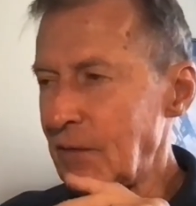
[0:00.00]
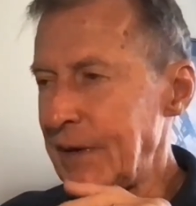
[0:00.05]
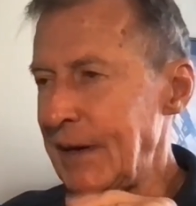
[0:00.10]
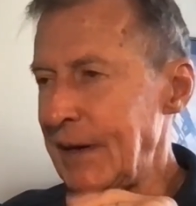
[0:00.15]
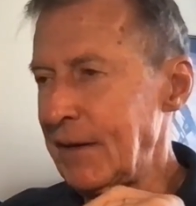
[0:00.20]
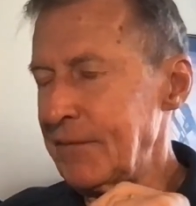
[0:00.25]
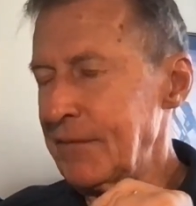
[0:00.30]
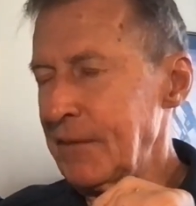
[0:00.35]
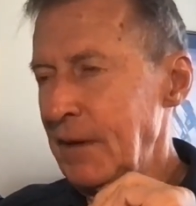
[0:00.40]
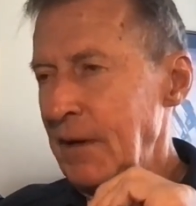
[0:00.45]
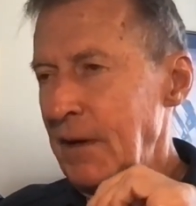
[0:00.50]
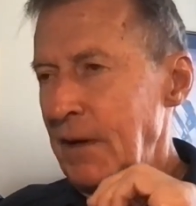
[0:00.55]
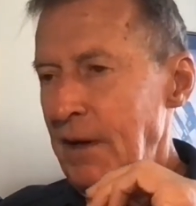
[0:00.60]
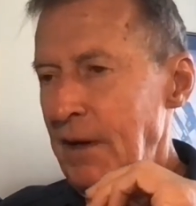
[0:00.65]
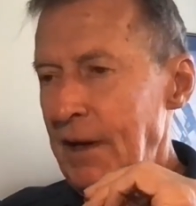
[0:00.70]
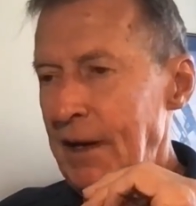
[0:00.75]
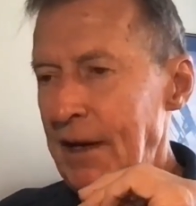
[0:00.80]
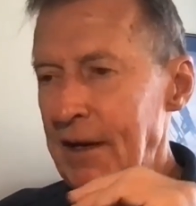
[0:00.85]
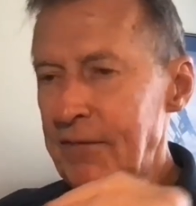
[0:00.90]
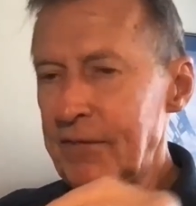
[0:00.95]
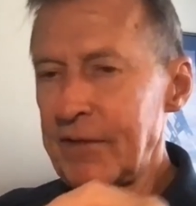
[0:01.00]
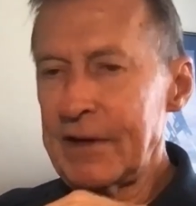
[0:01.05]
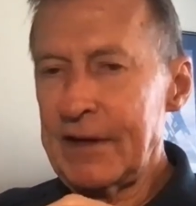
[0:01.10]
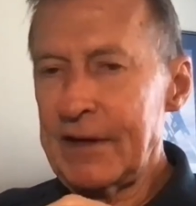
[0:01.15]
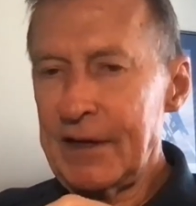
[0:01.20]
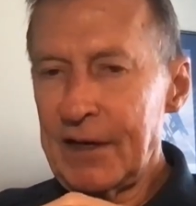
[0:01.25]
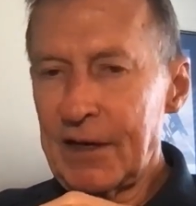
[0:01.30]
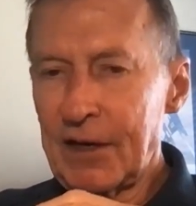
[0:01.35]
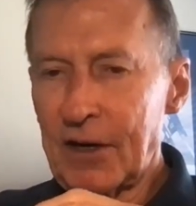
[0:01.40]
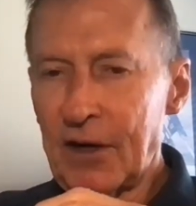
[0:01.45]
We have every
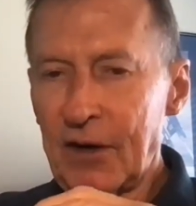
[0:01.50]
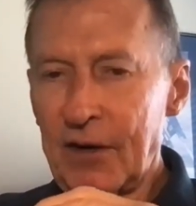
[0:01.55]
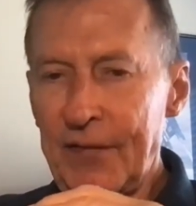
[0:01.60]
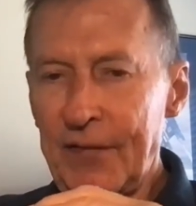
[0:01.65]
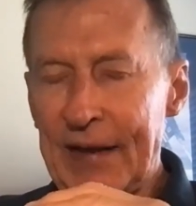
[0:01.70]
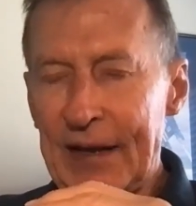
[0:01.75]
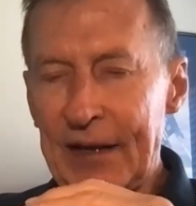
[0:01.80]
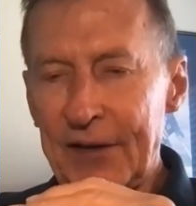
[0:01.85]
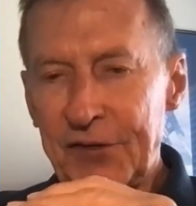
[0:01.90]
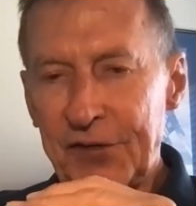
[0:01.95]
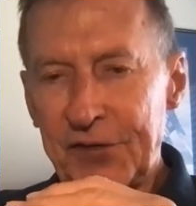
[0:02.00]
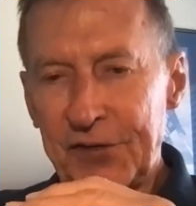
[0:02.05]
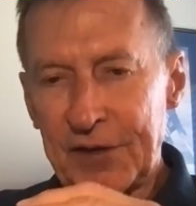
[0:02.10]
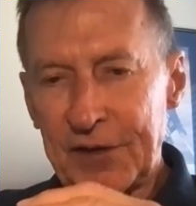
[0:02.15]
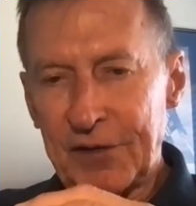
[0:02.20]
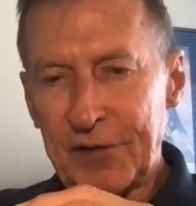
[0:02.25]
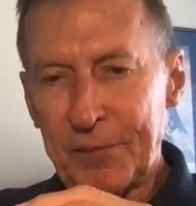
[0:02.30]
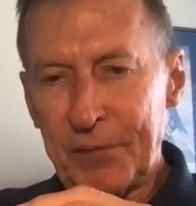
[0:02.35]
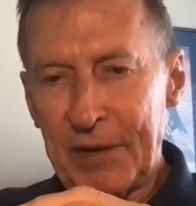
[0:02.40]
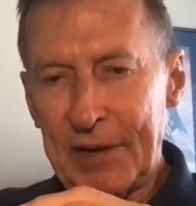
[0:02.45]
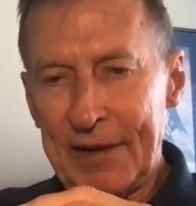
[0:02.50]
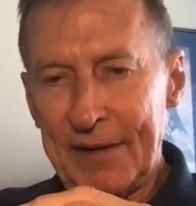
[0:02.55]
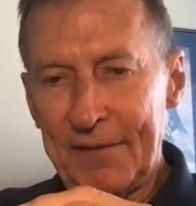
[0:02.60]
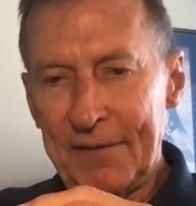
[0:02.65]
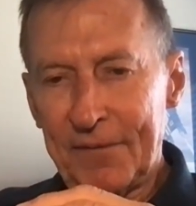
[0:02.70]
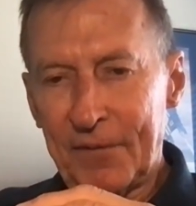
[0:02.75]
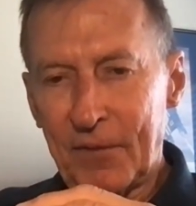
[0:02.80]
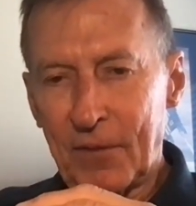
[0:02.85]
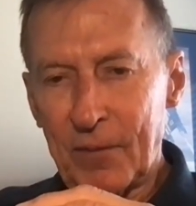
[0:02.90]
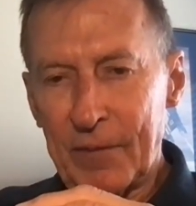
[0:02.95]
year in that six-plane
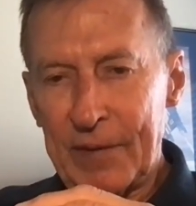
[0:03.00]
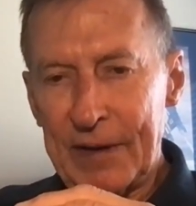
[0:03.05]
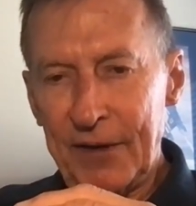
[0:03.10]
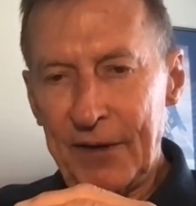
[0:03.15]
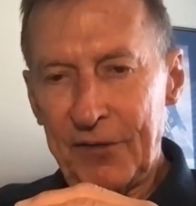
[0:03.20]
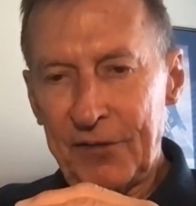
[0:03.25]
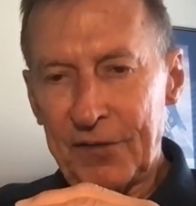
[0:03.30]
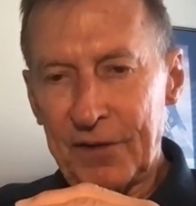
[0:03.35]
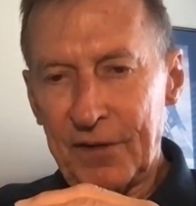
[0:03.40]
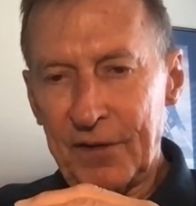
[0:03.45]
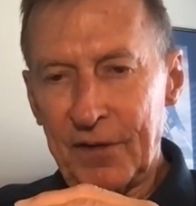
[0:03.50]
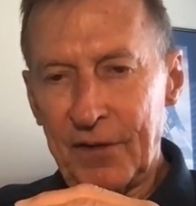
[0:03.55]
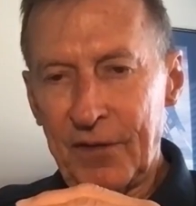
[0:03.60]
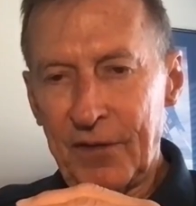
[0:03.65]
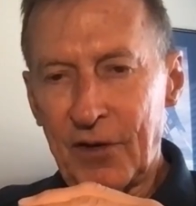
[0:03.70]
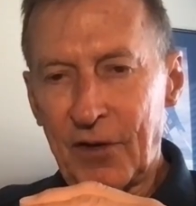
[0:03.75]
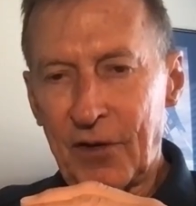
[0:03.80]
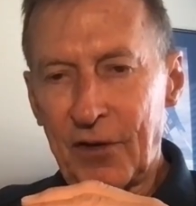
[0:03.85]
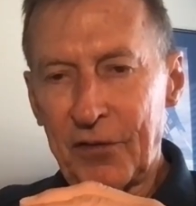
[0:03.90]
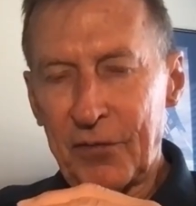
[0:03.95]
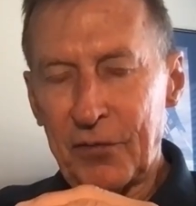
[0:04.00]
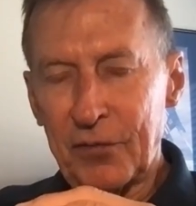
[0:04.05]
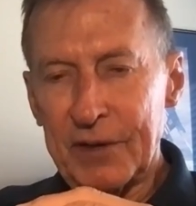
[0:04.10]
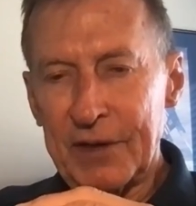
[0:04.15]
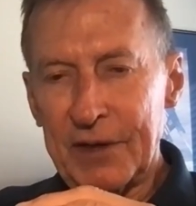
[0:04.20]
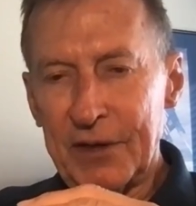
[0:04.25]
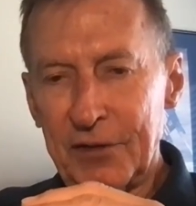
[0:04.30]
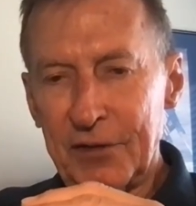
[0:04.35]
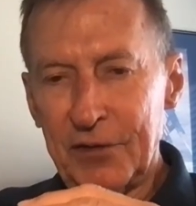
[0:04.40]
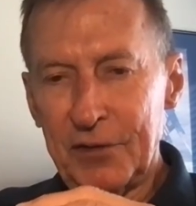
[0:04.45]
formation, there are
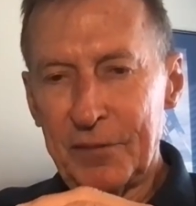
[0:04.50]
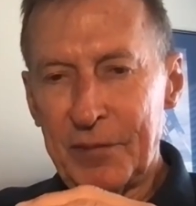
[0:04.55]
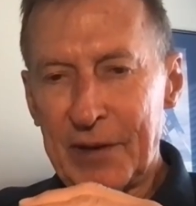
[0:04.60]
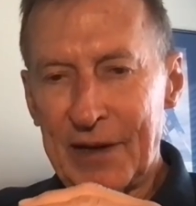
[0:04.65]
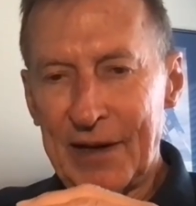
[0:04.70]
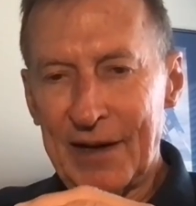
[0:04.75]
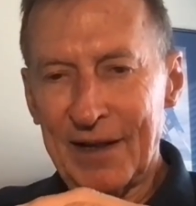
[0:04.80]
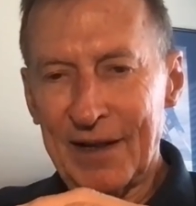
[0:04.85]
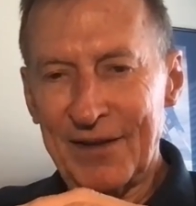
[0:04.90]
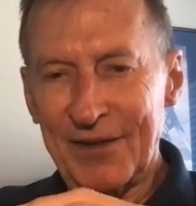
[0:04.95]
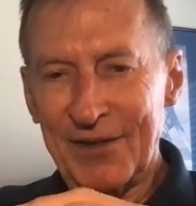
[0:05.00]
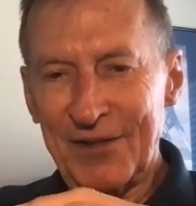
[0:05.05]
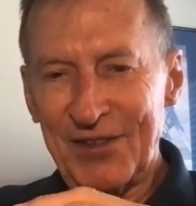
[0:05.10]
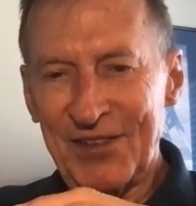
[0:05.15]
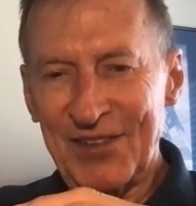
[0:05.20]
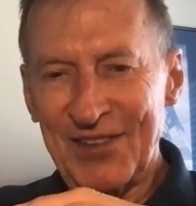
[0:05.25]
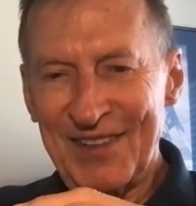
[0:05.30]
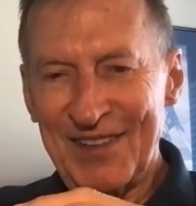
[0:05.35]
three new pilots.